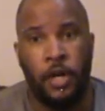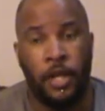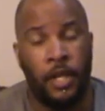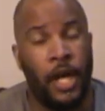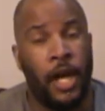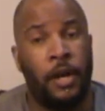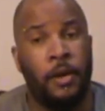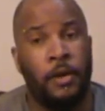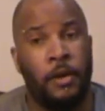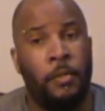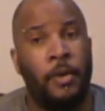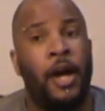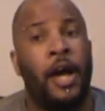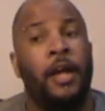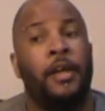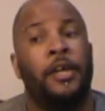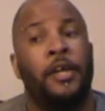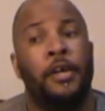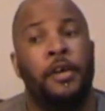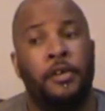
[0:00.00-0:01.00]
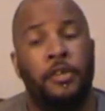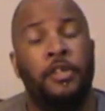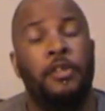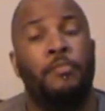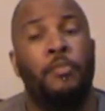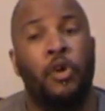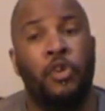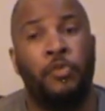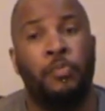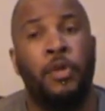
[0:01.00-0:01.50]
I
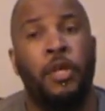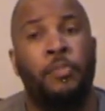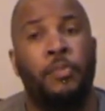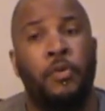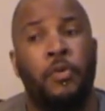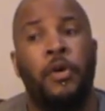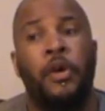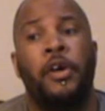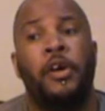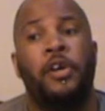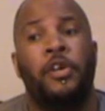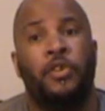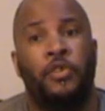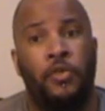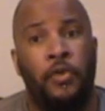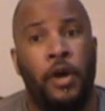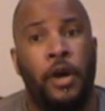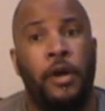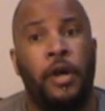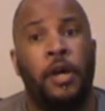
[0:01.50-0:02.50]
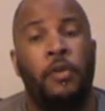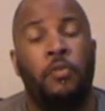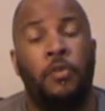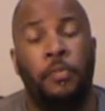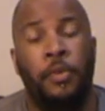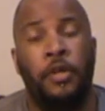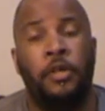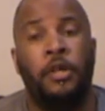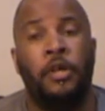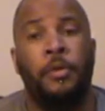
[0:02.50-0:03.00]
guarantee most people trying that
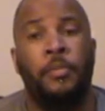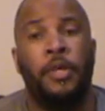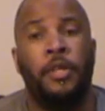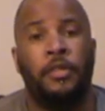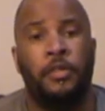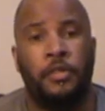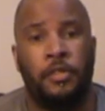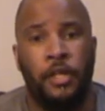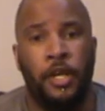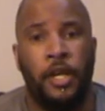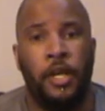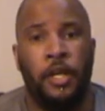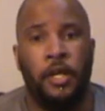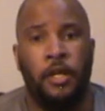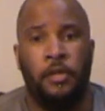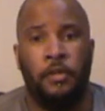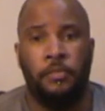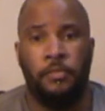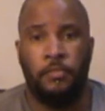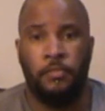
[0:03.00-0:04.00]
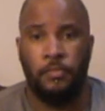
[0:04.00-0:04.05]
will become insane.